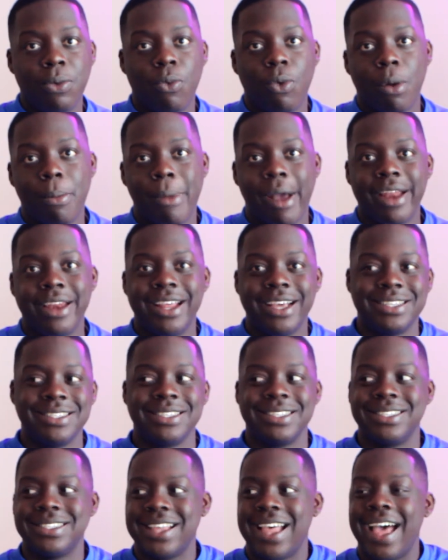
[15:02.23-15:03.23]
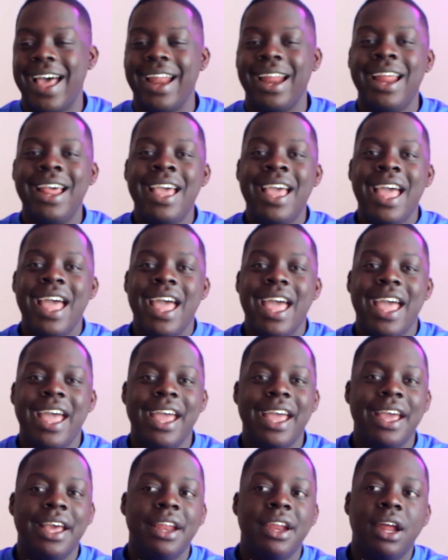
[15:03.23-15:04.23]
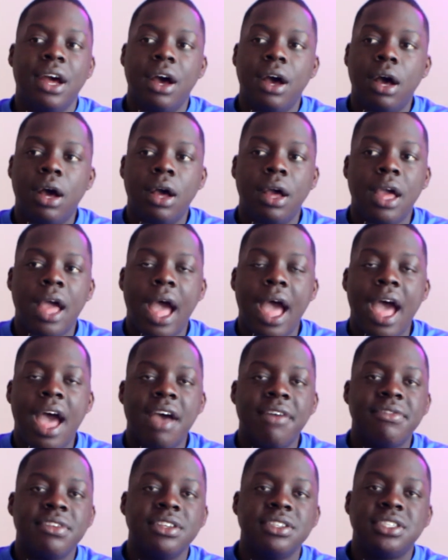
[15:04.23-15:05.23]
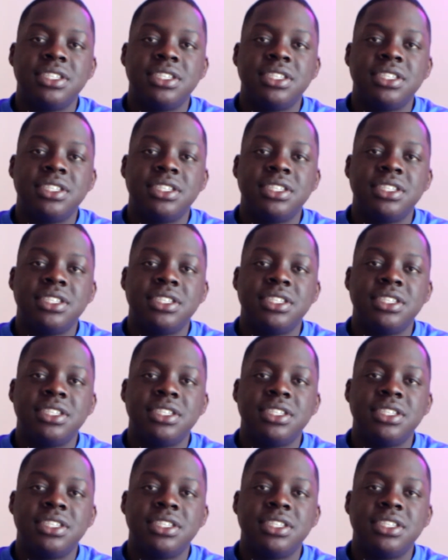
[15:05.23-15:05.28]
where my desk is at. And I haven't